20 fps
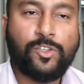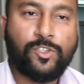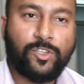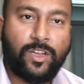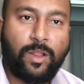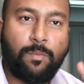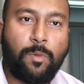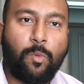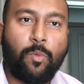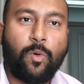So
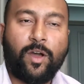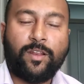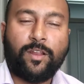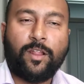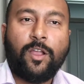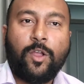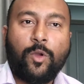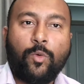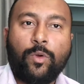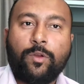number one,
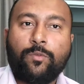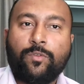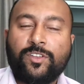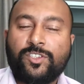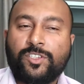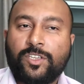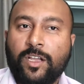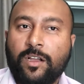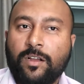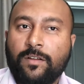we
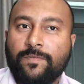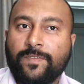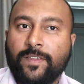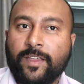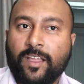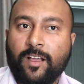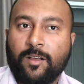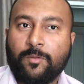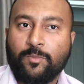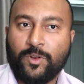reserve the
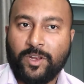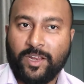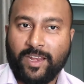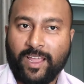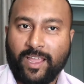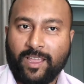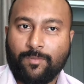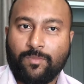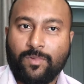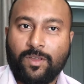company
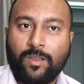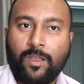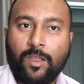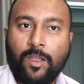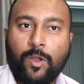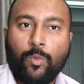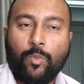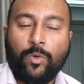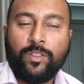name.